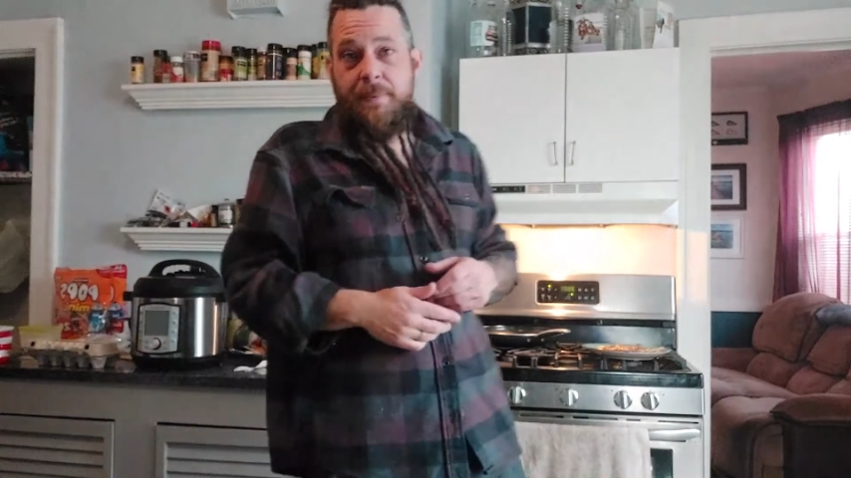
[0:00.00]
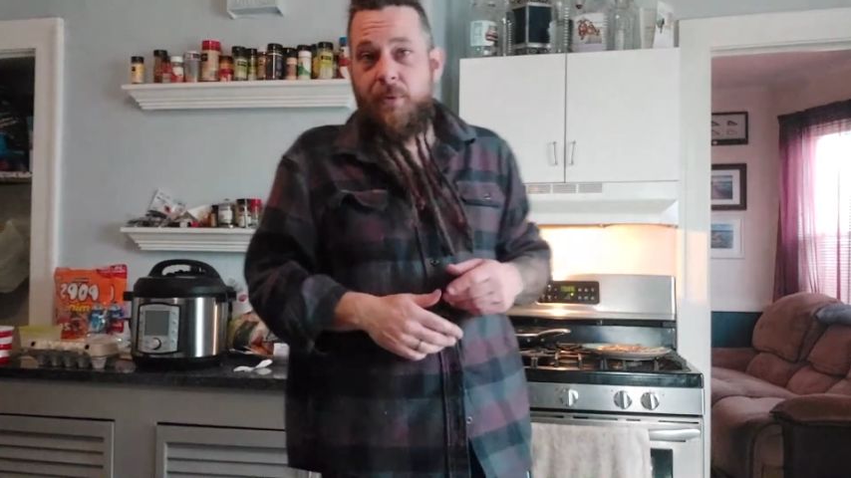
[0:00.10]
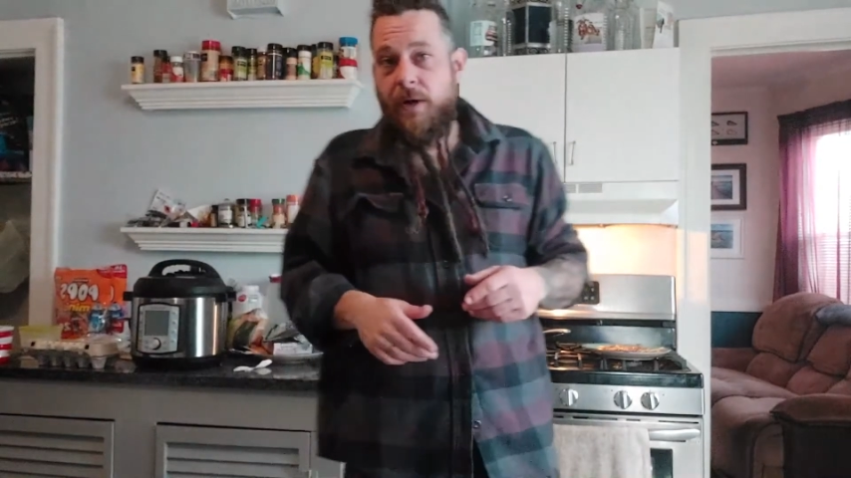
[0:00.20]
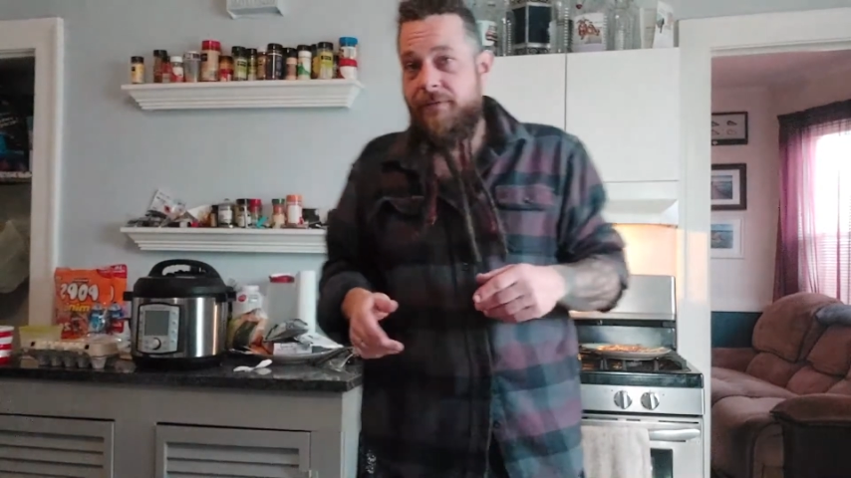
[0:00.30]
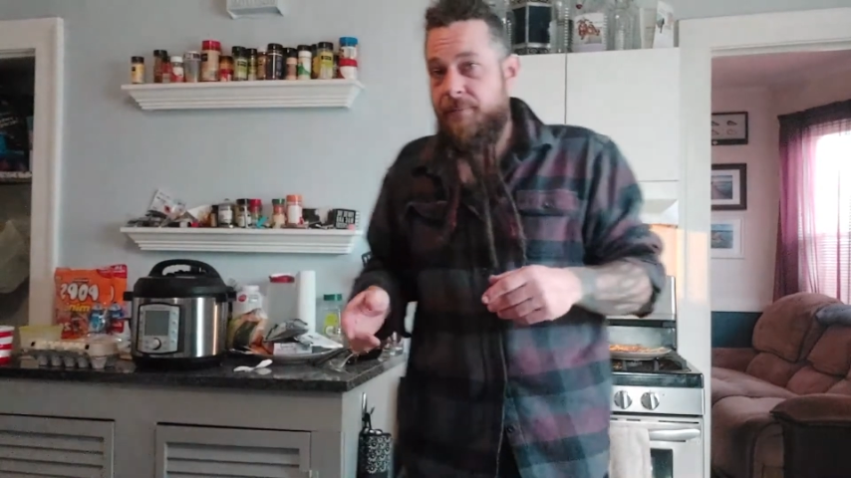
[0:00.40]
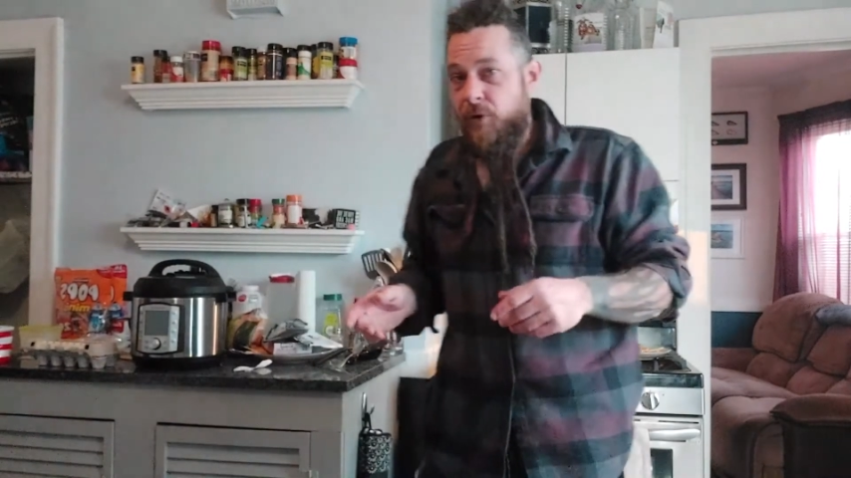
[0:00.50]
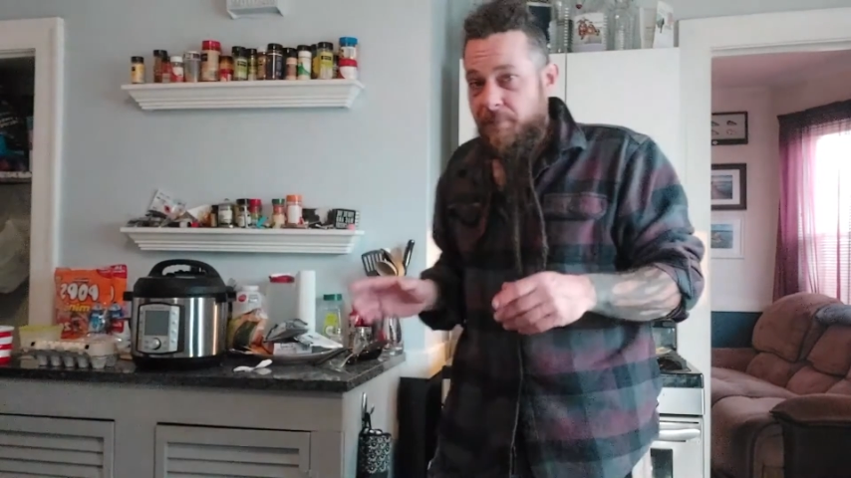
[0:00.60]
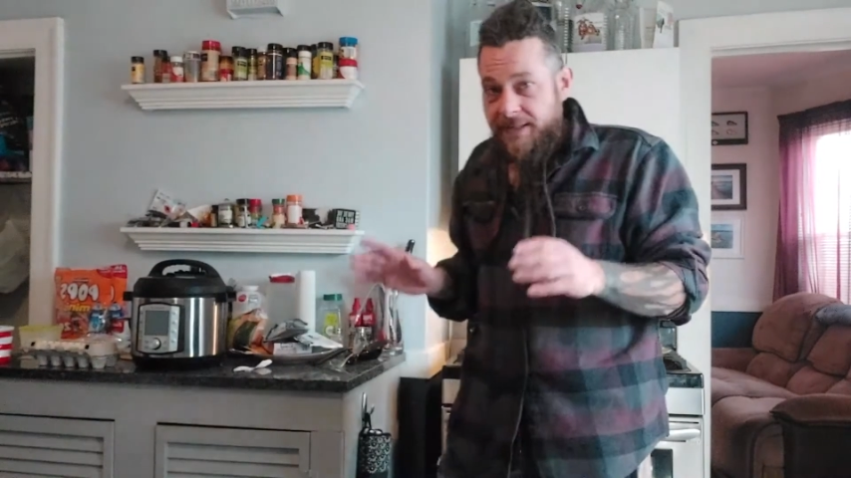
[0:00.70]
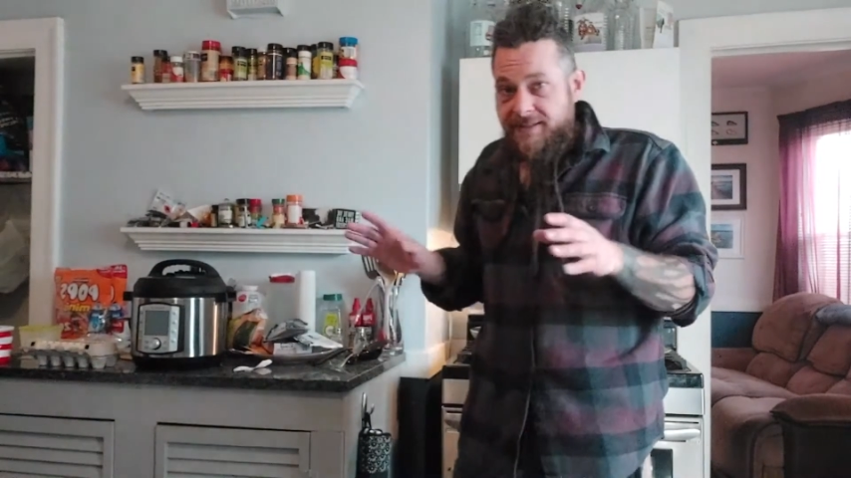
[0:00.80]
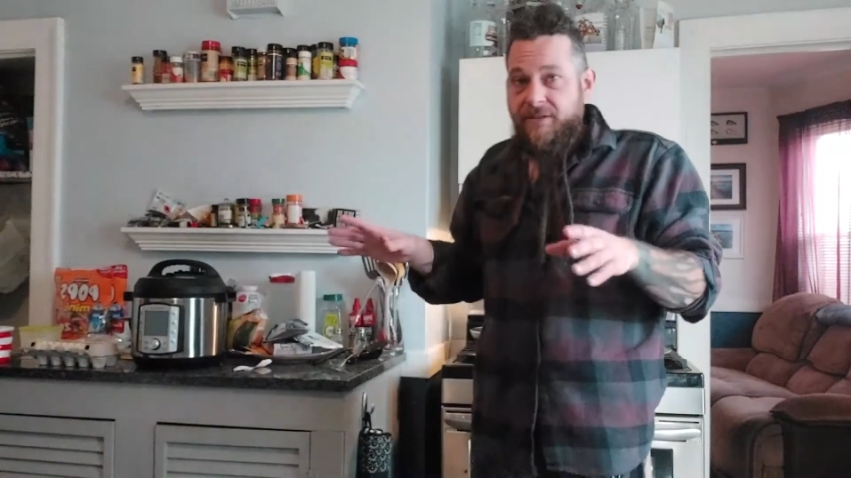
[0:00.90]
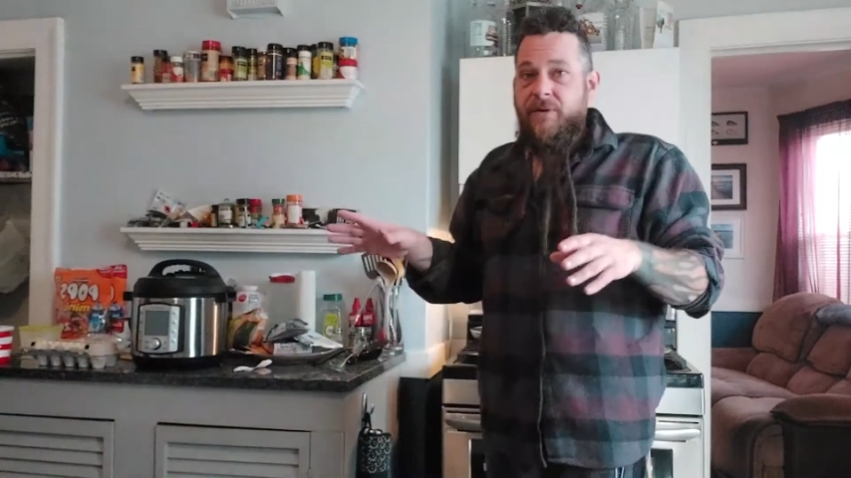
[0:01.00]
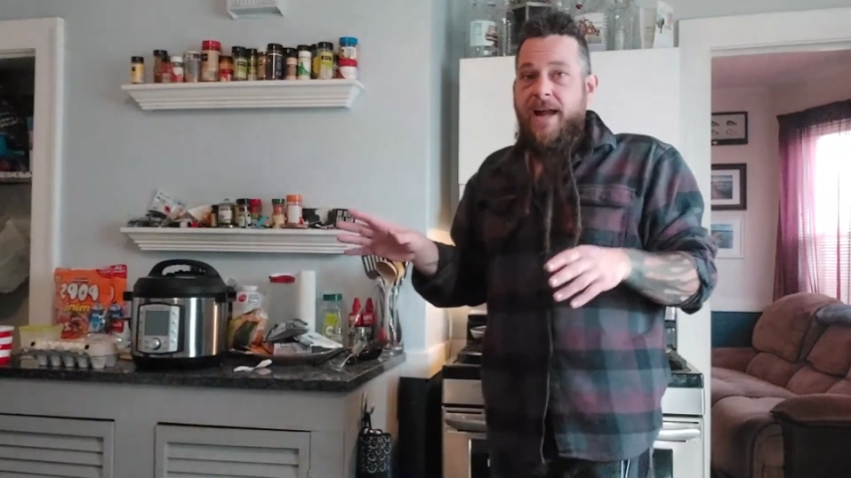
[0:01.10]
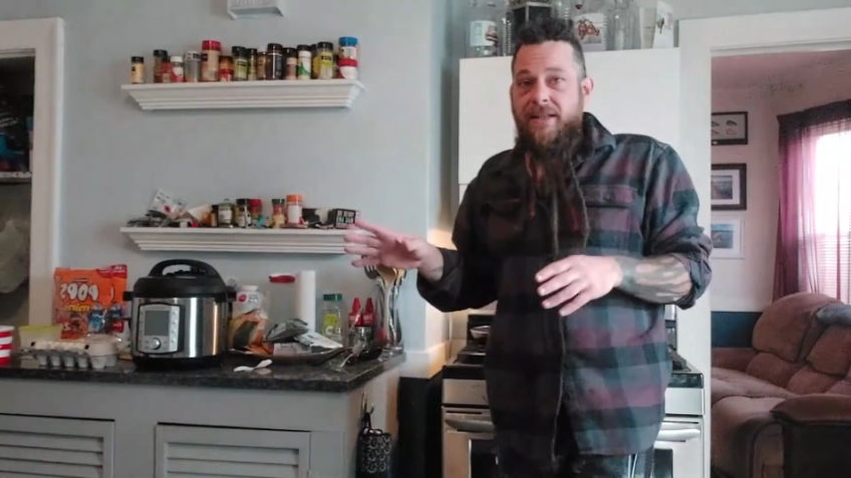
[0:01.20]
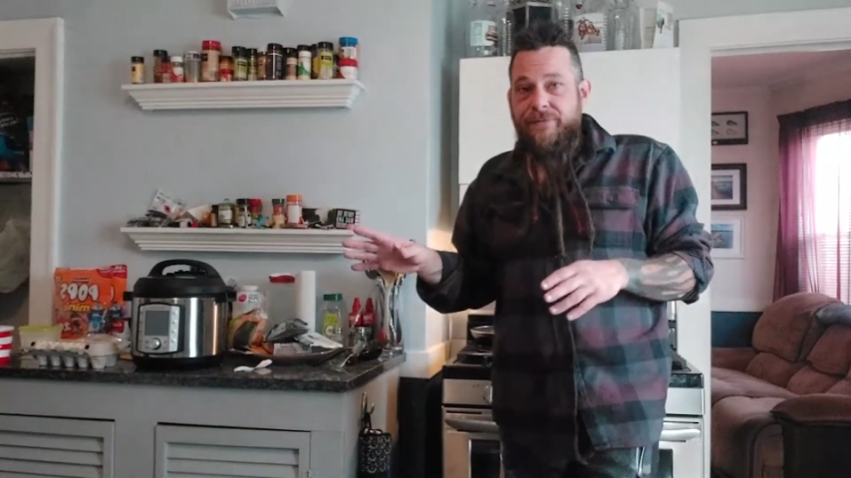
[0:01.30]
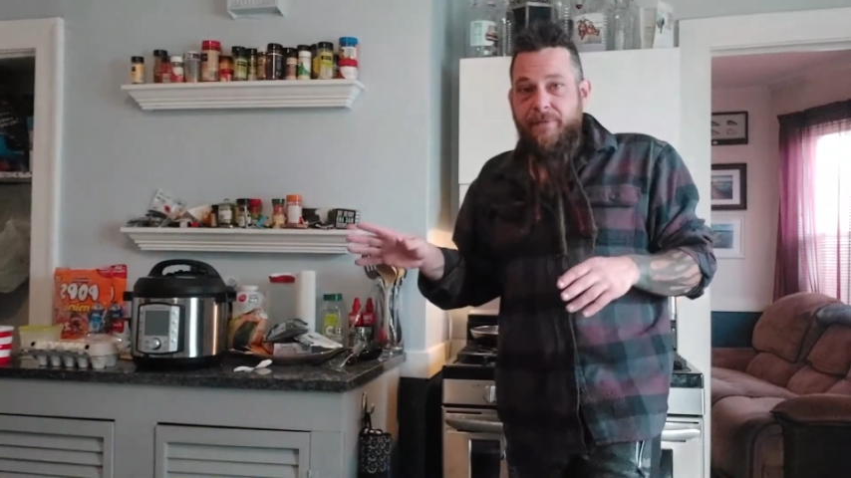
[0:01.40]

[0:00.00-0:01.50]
it away from all my dead rats,